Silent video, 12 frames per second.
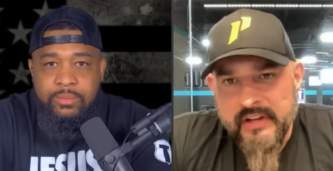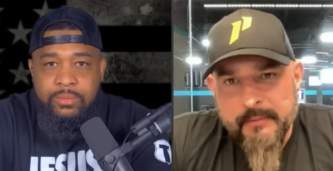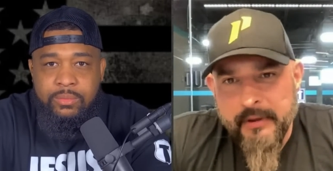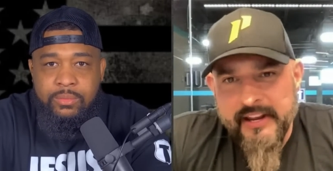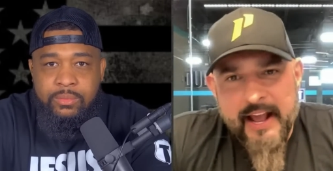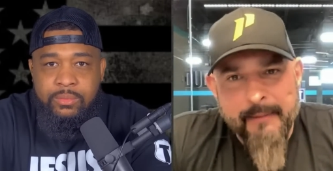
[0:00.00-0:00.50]

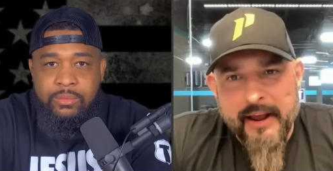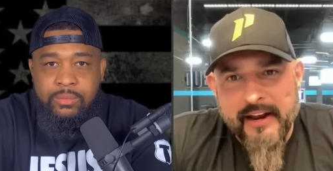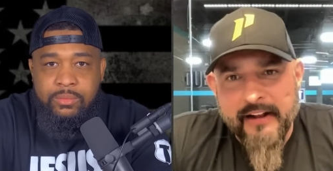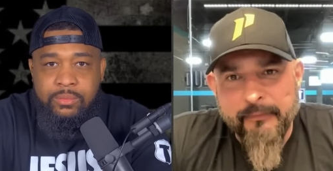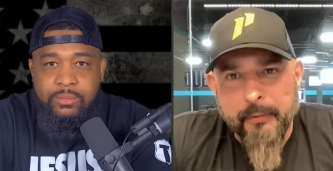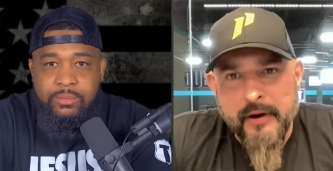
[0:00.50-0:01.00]
Speaker 1: but yeah, man,
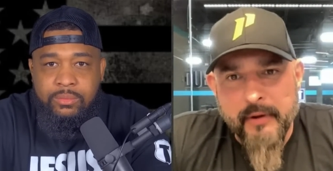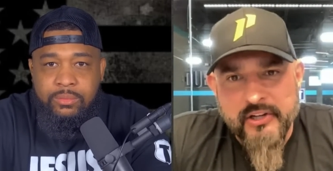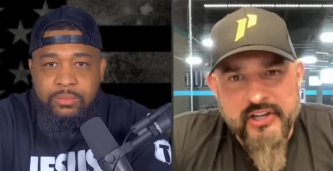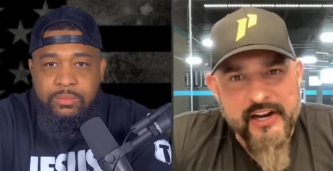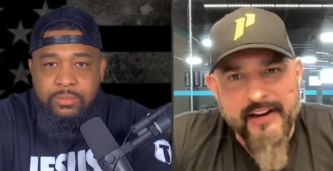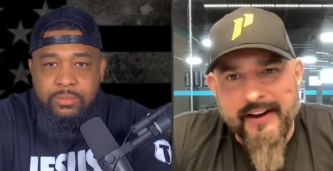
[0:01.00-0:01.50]
that's pretty
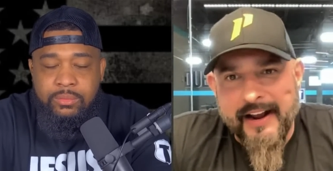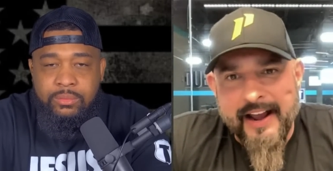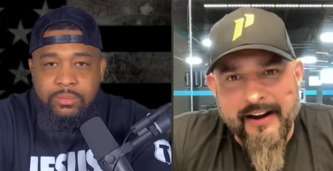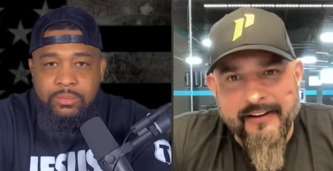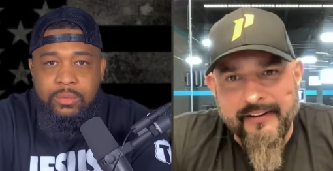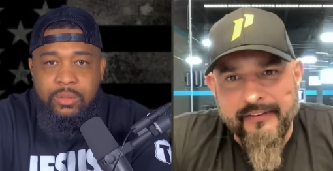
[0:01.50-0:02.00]
much it. And I
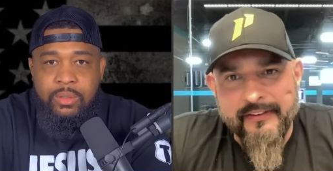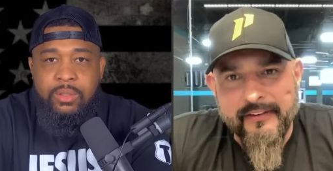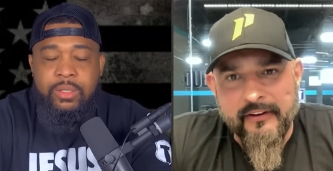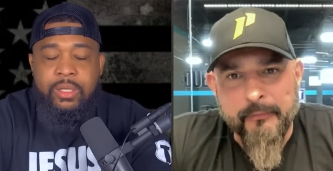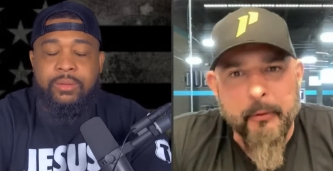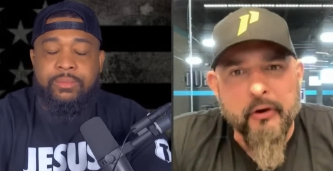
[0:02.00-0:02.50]
kind of just
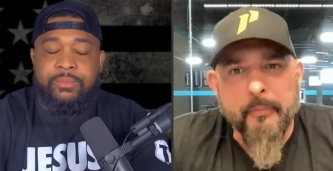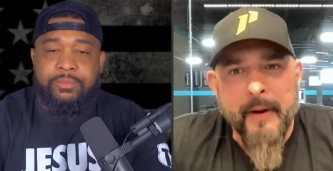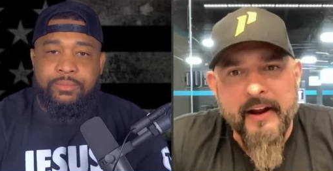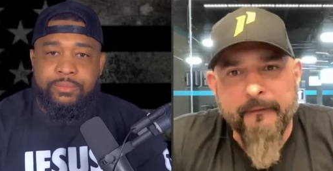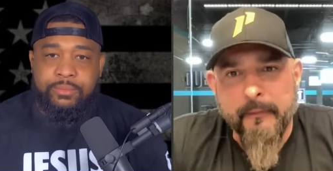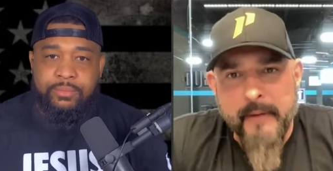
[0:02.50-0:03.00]
disperse my
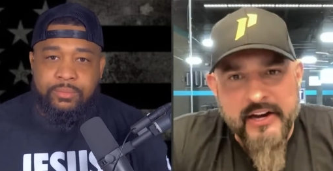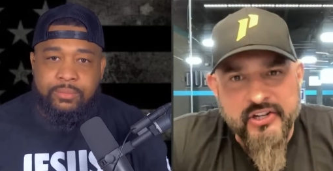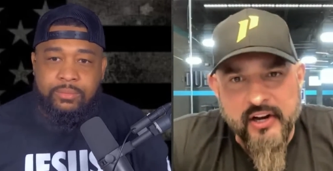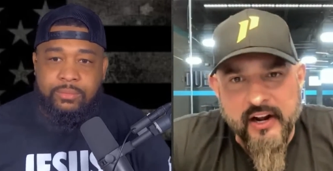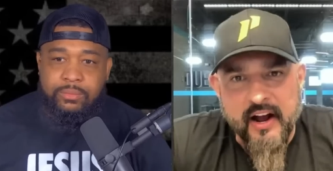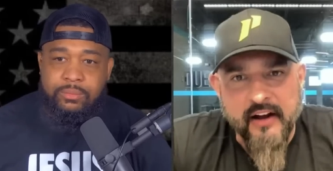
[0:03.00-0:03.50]

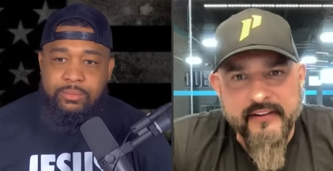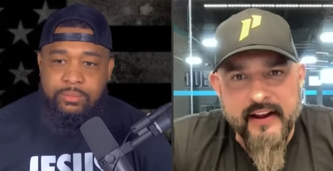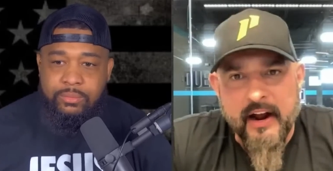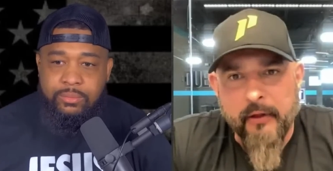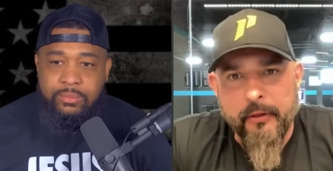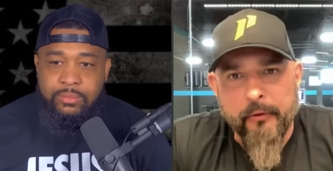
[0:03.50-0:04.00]
information and
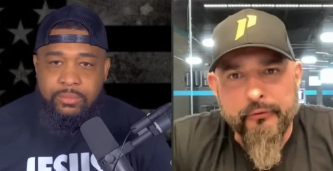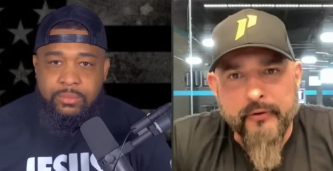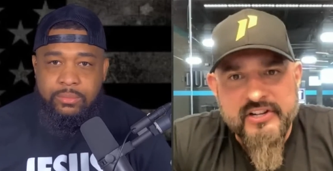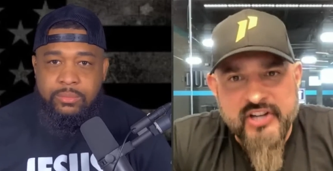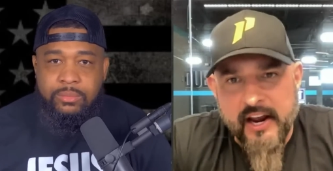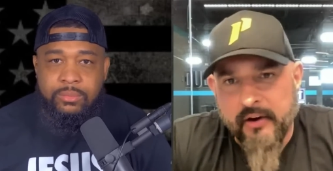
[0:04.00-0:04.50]
content out of those
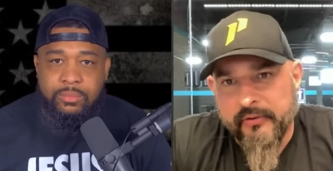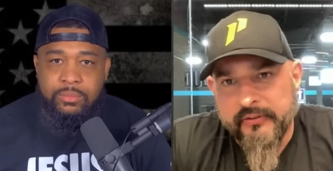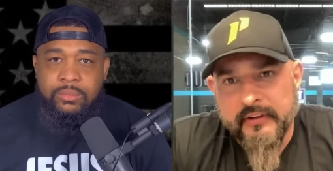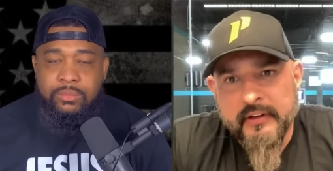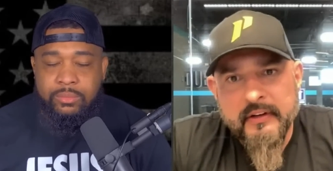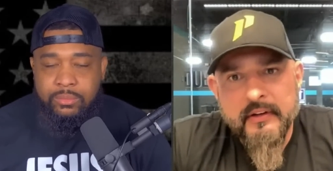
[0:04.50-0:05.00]
three
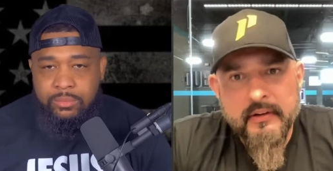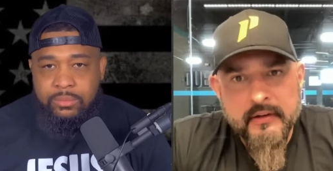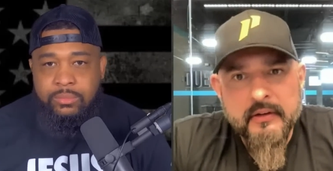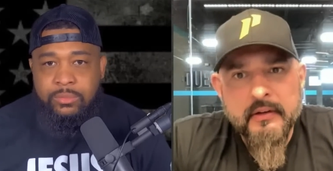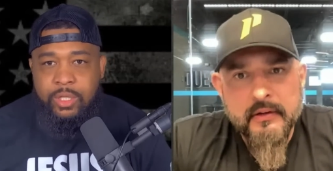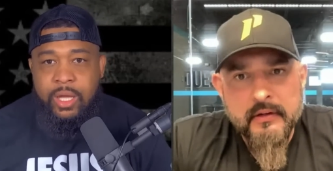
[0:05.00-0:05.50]
channels.
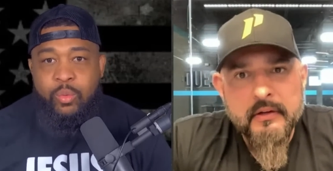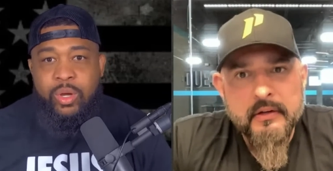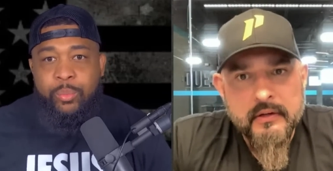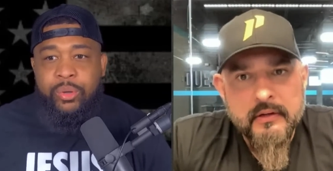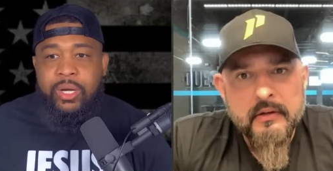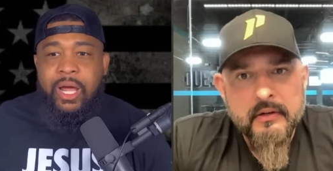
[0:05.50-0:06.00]
Speaker 2: And
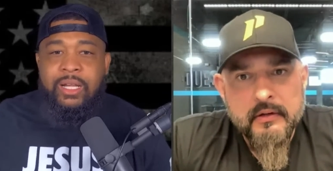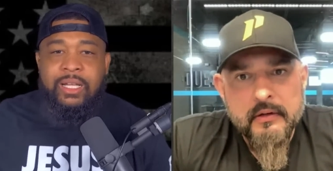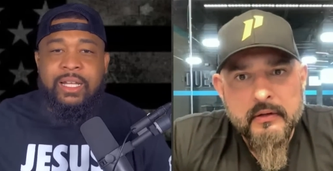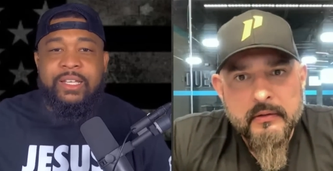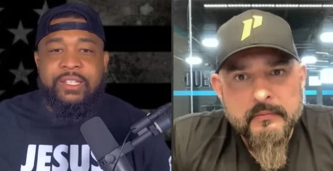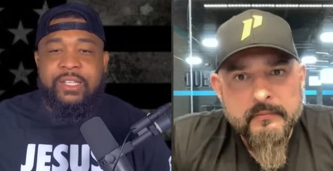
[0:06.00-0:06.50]
we'll put all
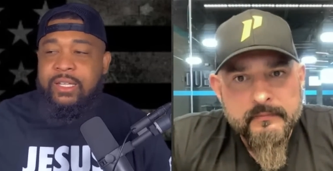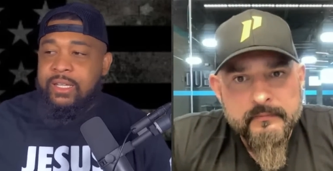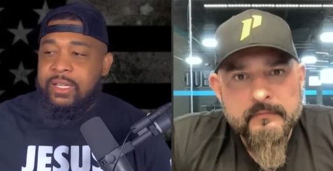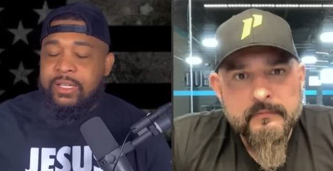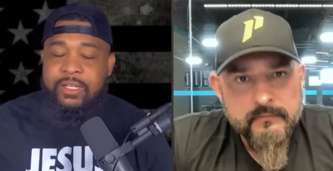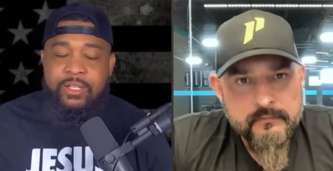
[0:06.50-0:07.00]
the links
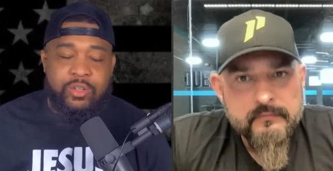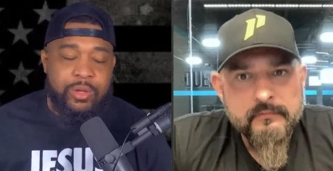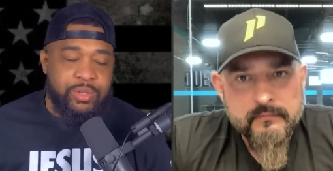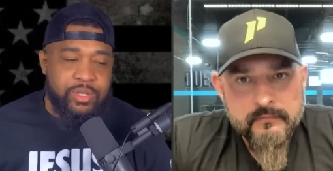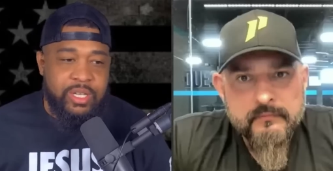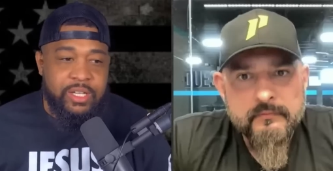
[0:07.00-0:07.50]
in, in the
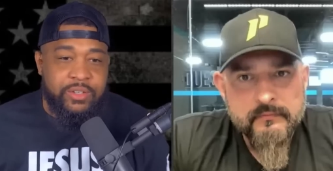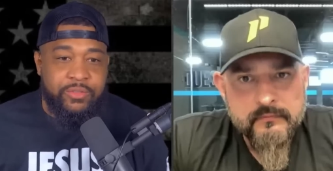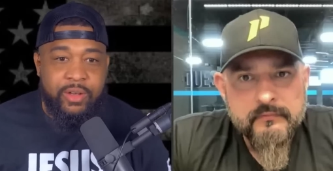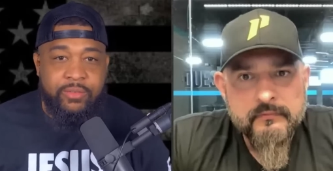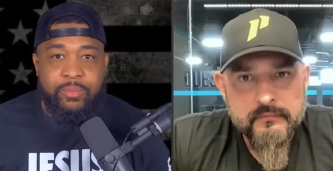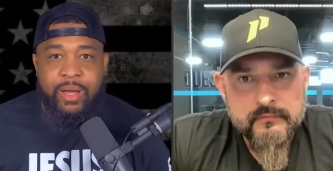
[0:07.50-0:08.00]
description
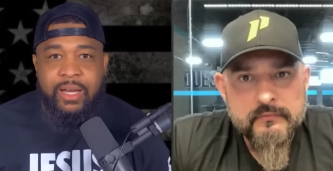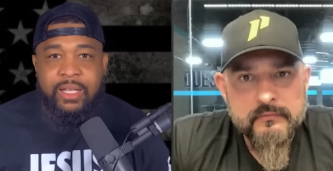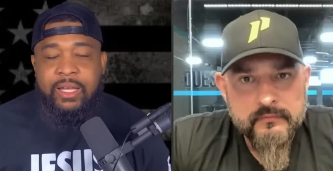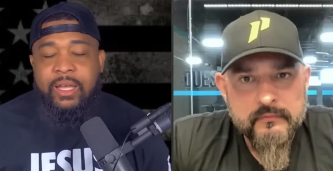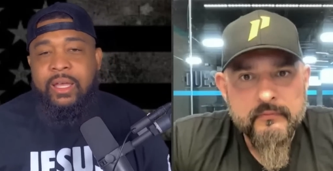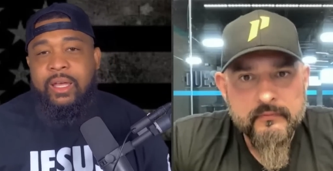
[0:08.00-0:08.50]
section for
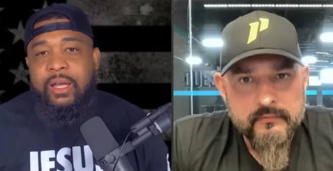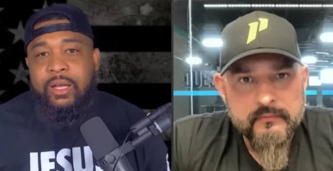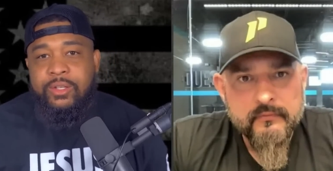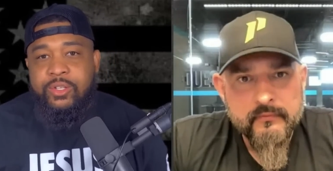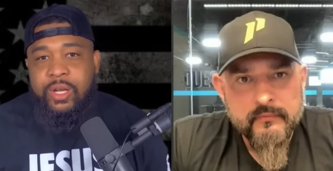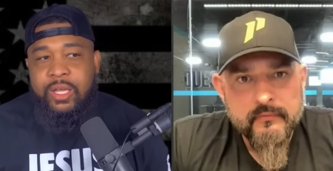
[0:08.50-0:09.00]
everybody
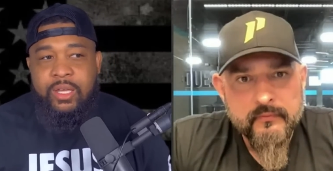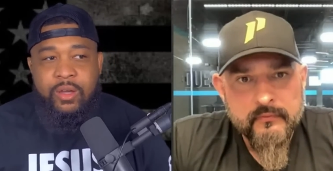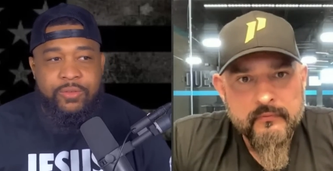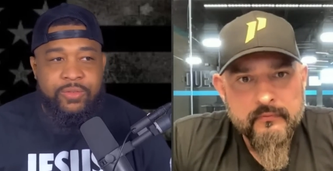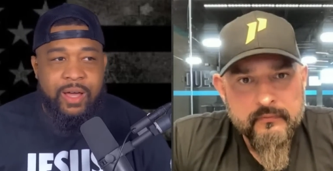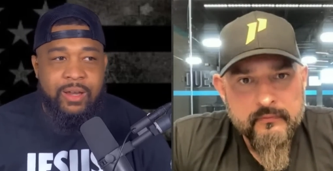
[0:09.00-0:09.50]
uh, so they can
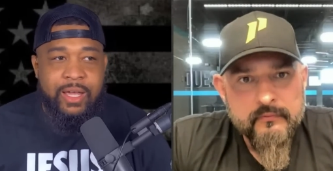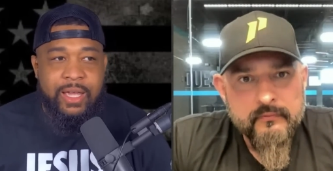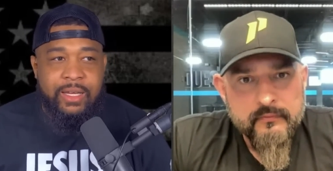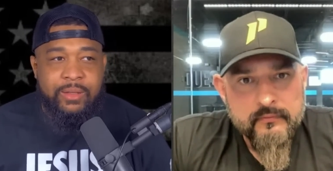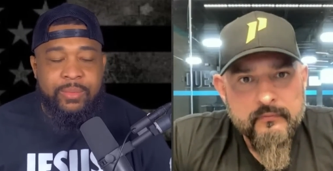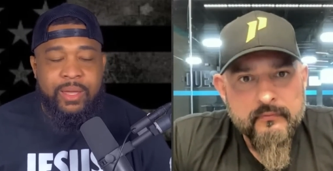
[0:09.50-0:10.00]
go follow
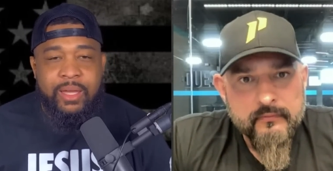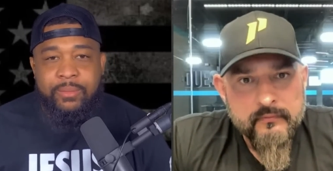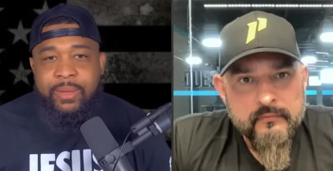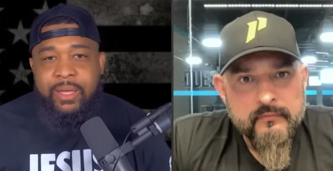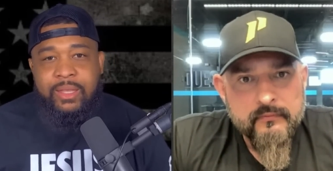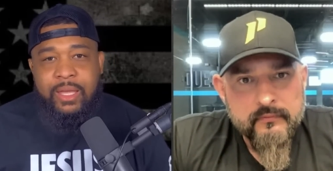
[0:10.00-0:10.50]
Andy.
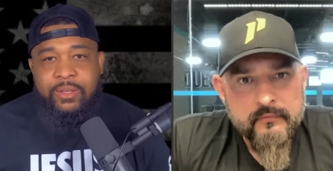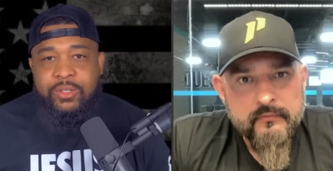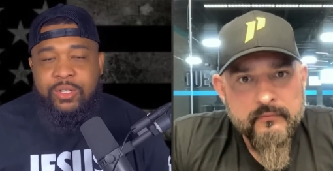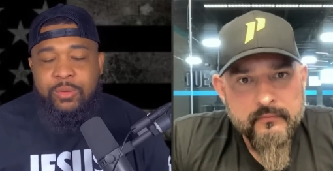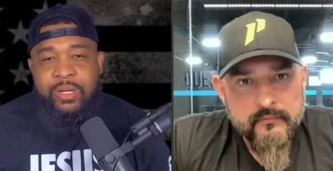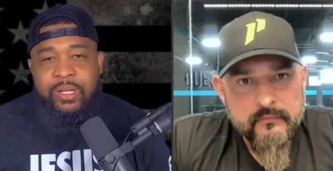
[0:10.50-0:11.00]
Man, man, thank
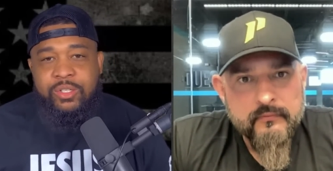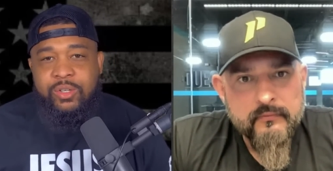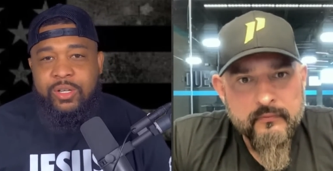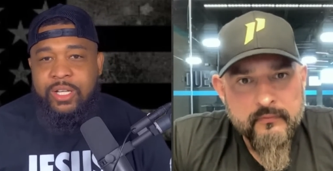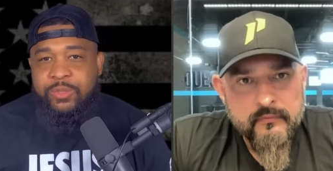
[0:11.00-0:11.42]
you so much. You're an